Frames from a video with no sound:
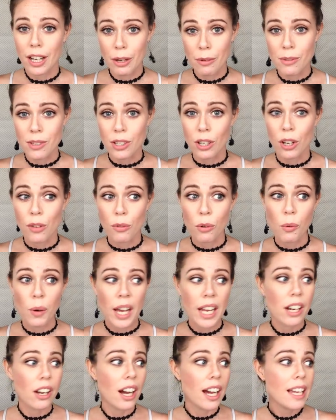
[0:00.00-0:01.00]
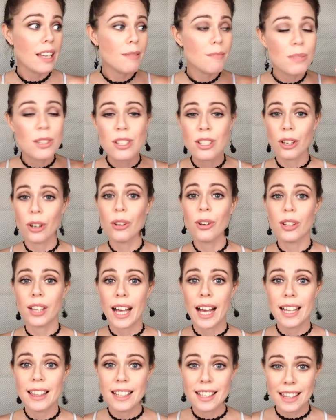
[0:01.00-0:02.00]
I was overweight. I am so
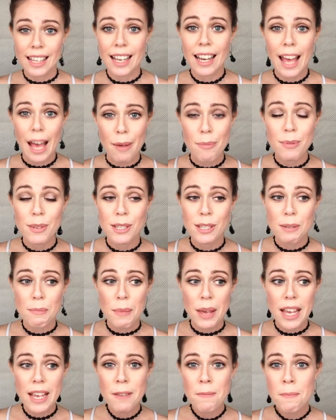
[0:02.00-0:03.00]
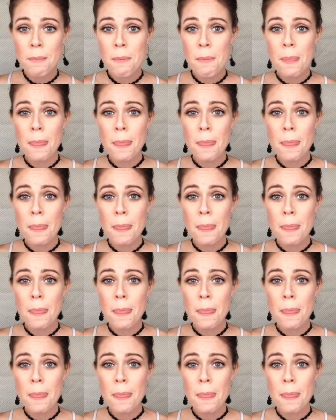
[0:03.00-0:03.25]
glad that that happened to me